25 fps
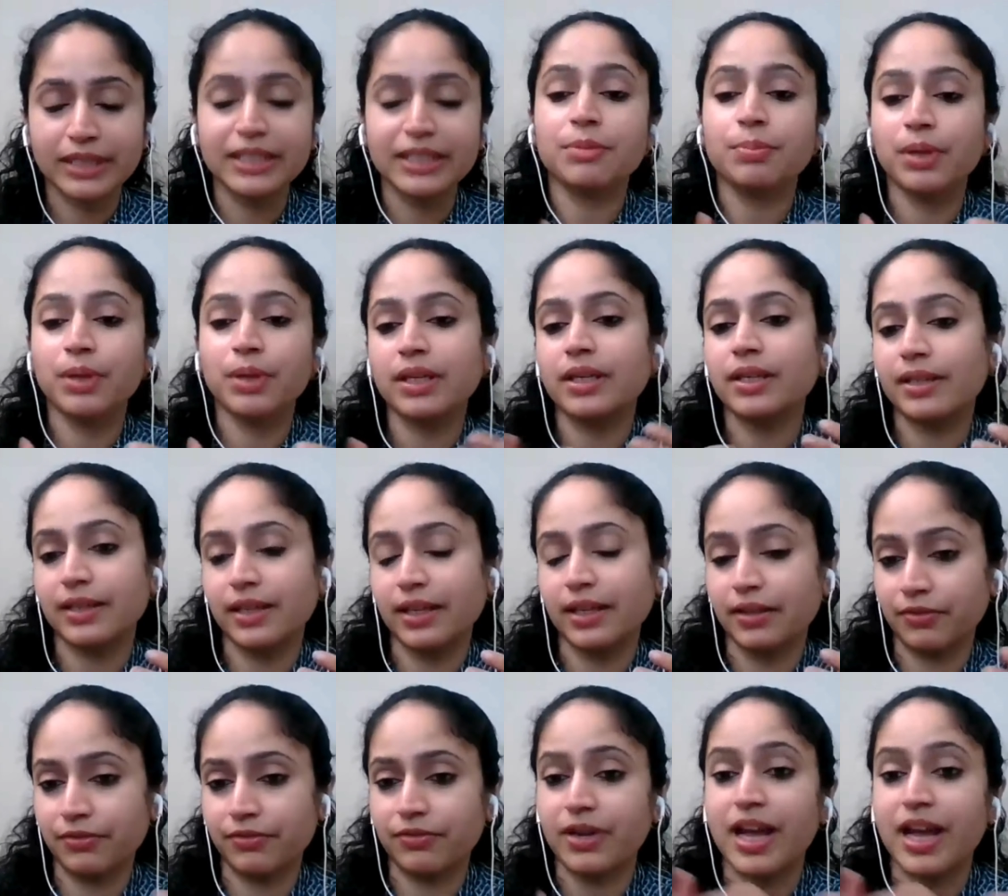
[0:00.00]
independent
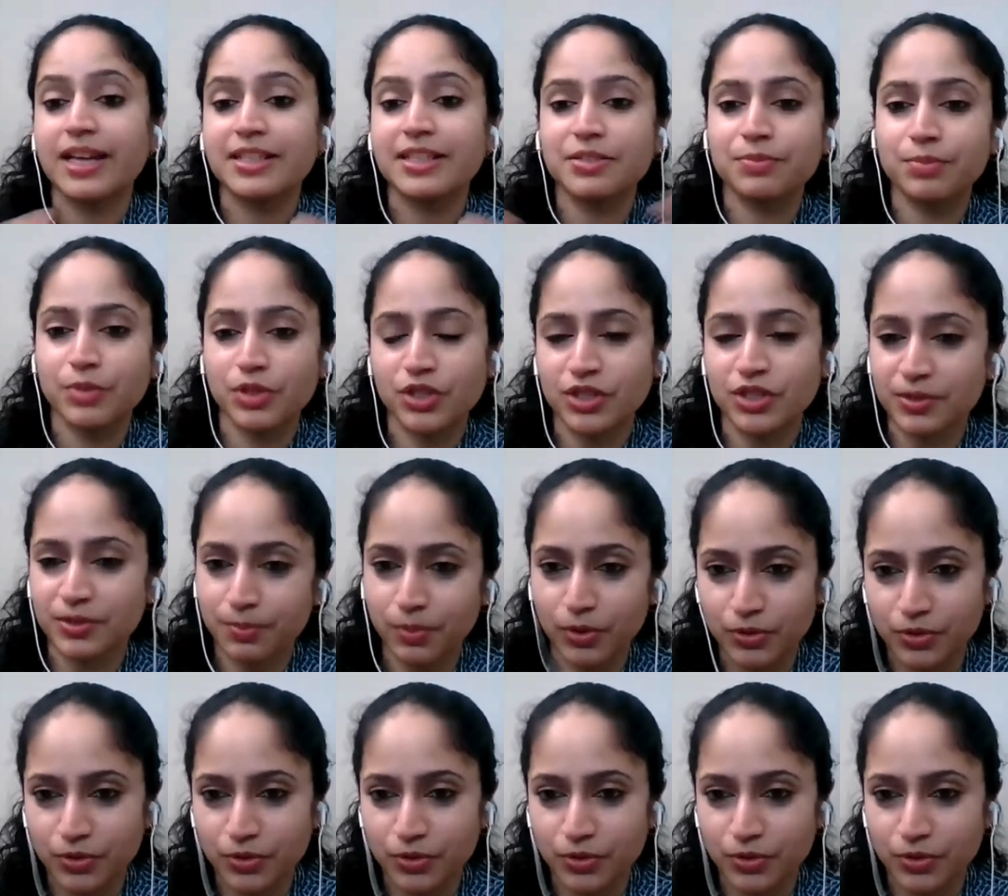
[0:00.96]
life as much as